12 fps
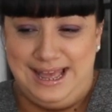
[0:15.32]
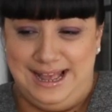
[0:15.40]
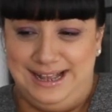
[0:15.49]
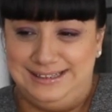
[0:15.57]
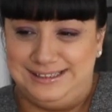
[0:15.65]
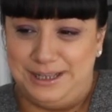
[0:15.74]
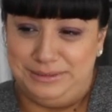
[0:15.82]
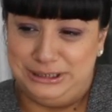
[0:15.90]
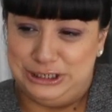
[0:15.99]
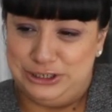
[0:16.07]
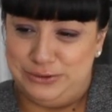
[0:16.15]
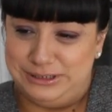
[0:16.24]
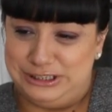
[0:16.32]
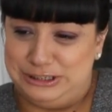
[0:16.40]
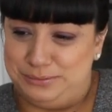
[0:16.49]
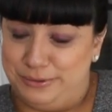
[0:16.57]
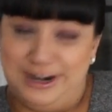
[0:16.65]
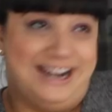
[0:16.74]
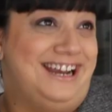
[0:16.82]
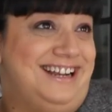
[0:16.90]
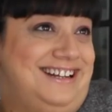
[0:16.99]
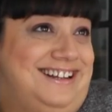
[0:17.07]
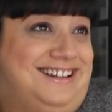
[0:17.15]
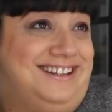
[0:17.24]
Has something to do with
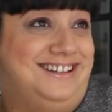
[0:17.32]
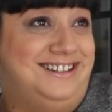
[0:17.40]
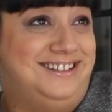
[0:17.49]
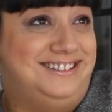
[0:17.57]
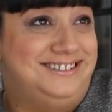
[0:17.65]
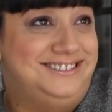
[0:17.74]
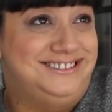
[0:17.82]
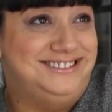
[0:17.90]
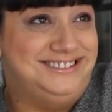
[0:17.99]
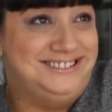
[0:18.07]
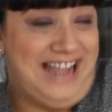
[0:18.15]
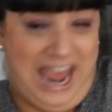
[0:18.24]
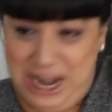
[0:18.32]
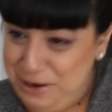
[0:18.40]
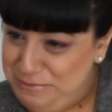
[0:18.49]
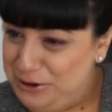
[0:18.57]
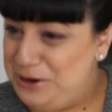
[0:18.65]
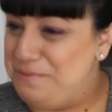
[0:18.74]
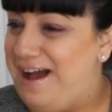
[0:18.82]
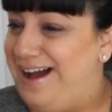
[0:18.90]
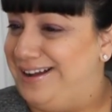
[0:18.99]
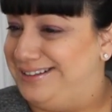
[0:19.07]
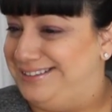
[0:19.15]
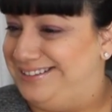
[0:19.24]
spring and a beauty
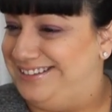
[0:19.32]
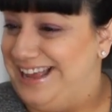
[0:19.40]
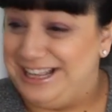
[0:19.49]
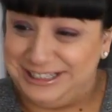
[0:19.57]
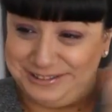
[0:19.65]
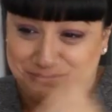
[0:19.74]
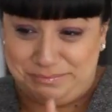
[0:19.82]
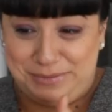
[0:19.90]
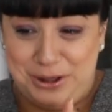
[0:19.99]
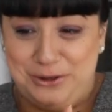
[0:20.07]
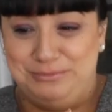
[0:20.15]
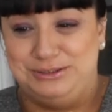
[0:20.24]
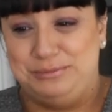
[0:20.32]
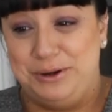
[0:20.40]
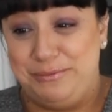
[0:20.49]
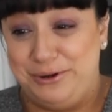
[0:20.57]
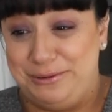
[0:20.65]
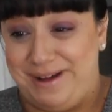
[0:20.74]
box. Boom, spring beauty